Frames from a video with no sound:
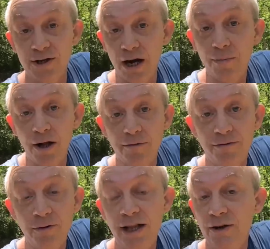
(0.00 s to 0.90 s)
a stockpile
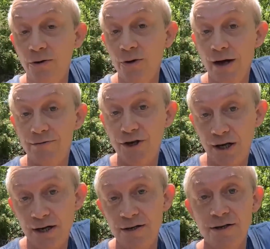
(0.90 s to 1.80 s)
of food. They know you have
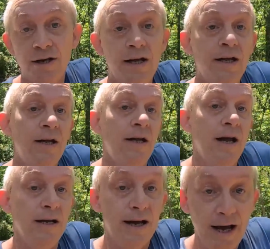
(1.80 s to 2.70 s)
chickens
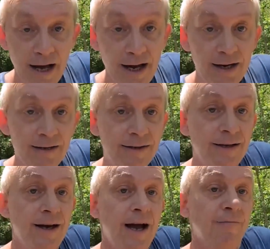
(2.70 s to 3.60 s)
and
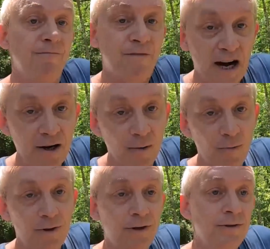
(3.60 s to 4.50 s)
eggs,
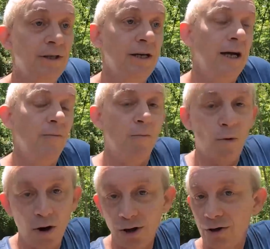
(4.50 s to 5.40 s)
firewood and
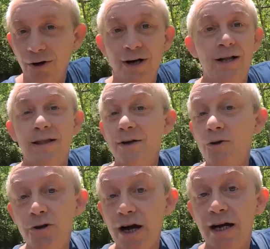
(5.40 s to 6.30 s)
water. They
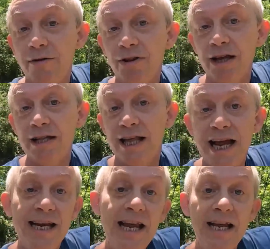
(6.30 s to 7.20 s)
know you got everything
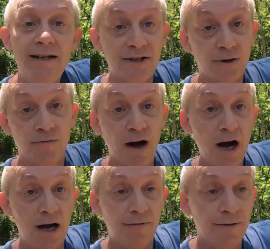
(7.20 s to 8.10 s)
they need to
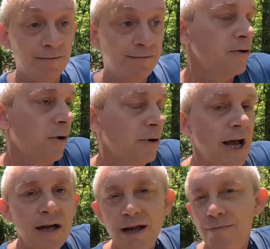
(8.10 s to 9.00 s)
survive. So
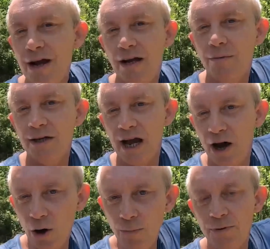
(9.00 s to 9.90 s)
yeah, they may come and
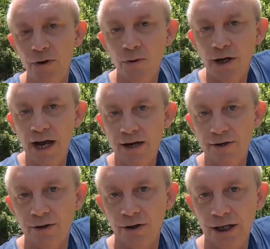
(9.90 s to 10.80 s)
help you
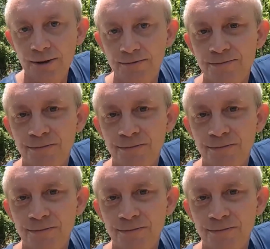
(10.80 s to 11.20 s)
occasionally